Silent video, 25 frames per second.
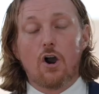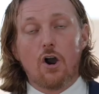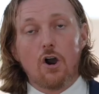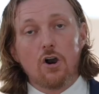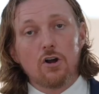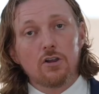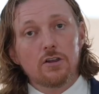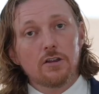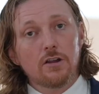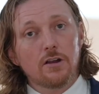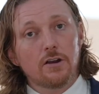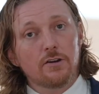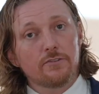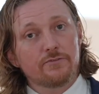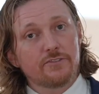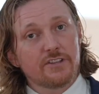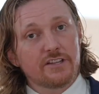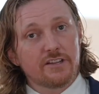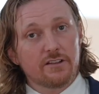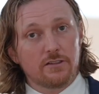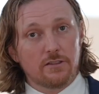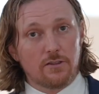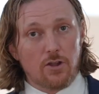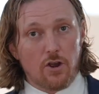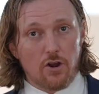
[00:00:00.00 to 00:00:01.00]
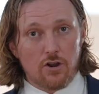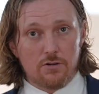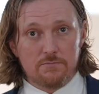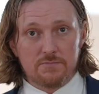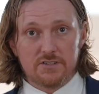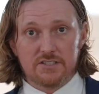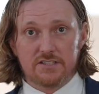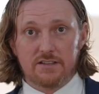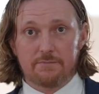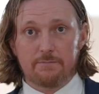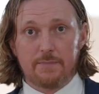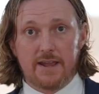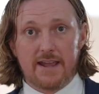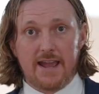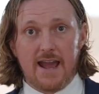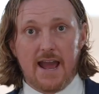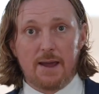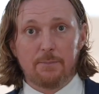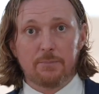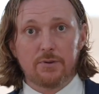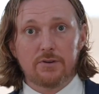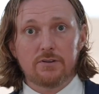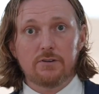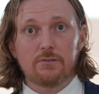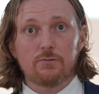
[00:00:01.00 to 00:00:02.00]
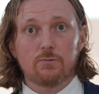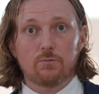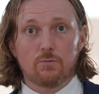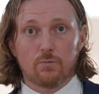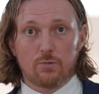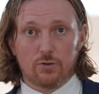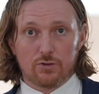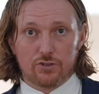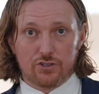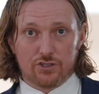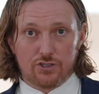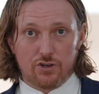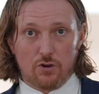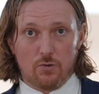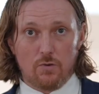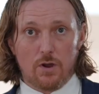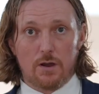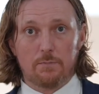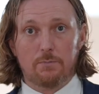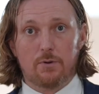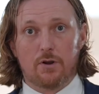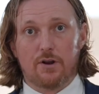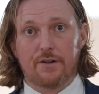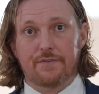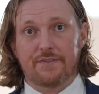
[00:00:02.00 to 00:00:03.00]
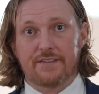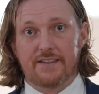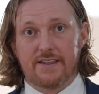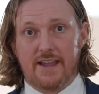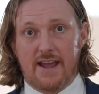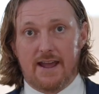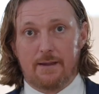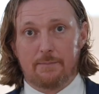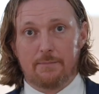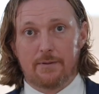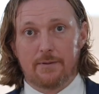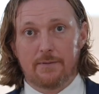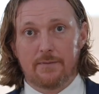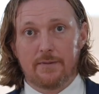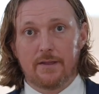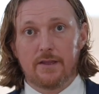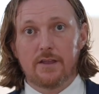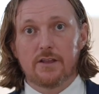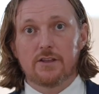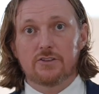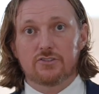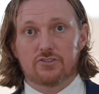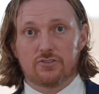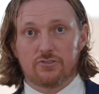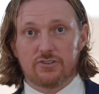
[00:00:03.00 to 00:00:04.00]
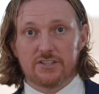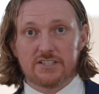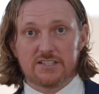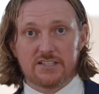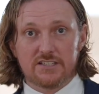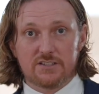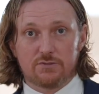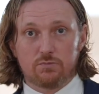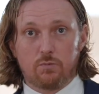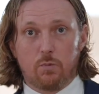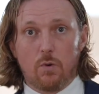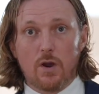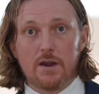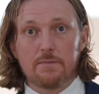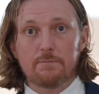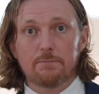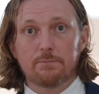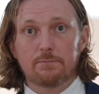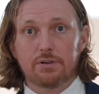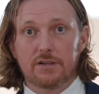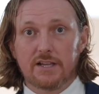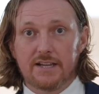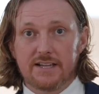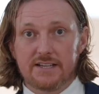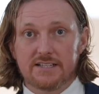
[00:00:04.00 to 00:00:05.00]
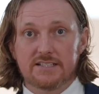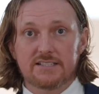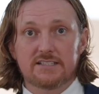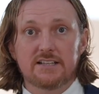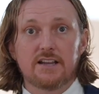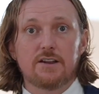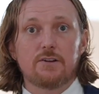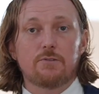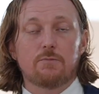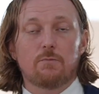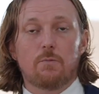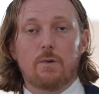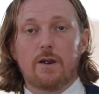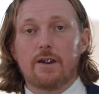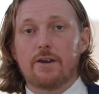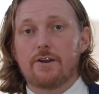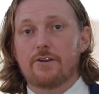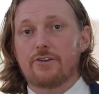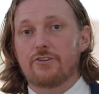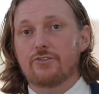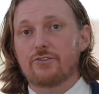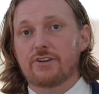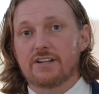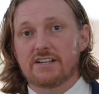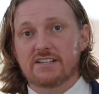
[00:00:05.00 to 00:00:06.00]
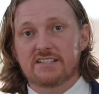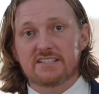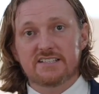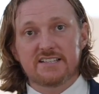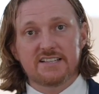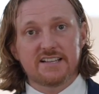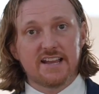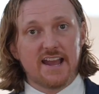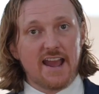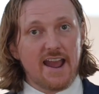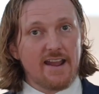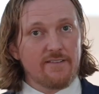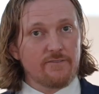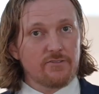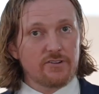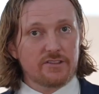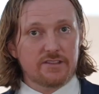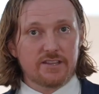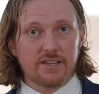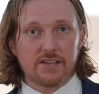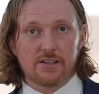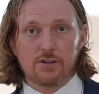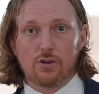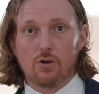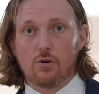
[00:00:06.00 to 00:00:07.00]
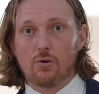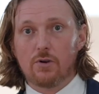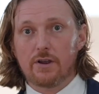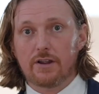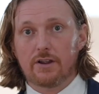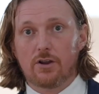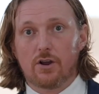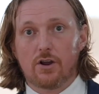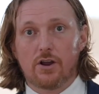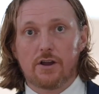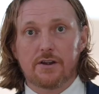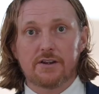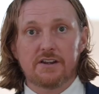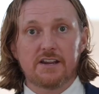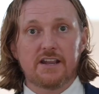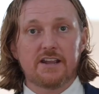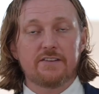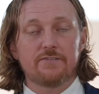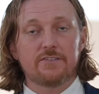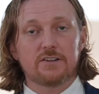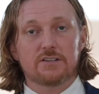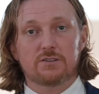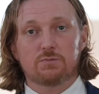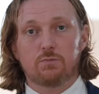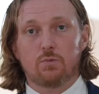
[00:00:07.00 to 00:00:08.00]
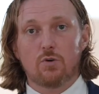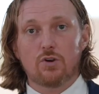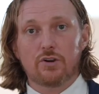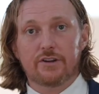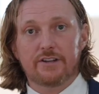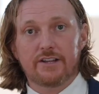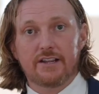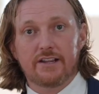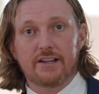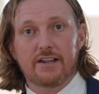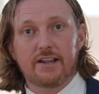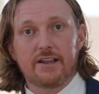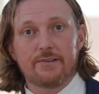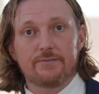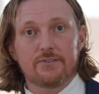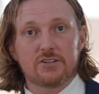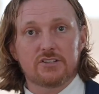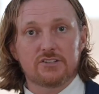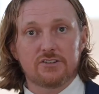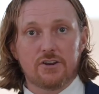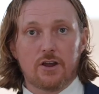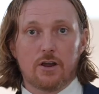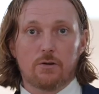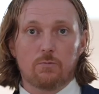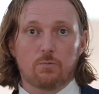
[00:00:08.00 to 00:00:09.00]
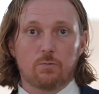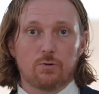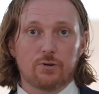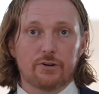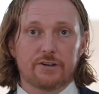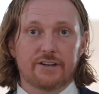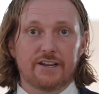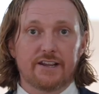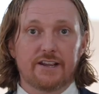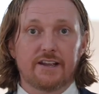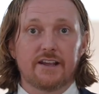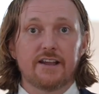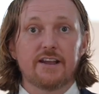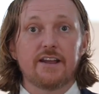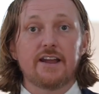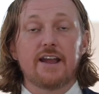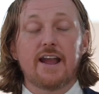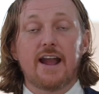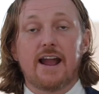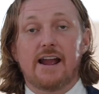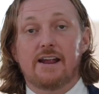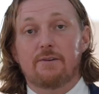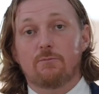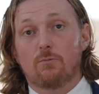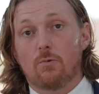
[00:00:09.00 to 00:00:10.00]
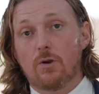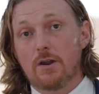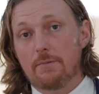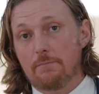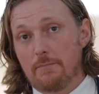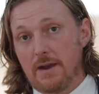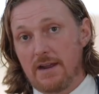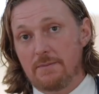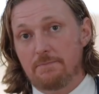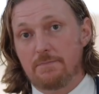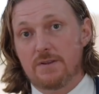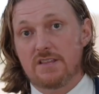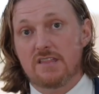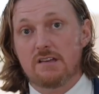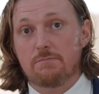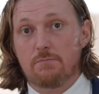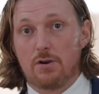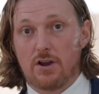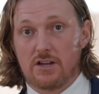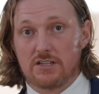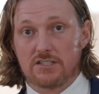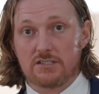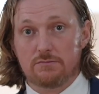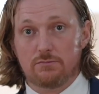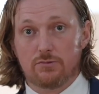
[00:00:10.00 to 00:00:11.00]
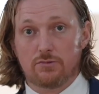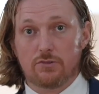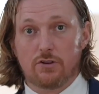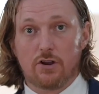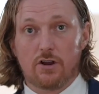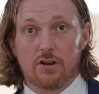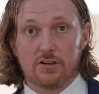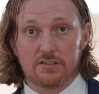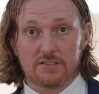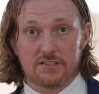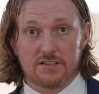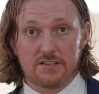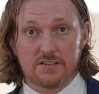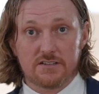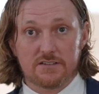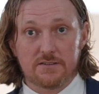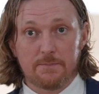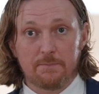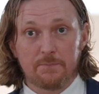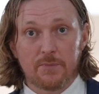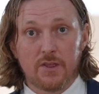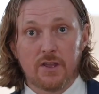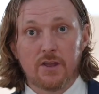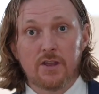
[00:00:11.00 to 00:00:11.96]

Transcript: All of the alarms that may happen will show up on the app. So this is one place where you can see everything going on, if it's working, if it's not working, and what might be the possible causes.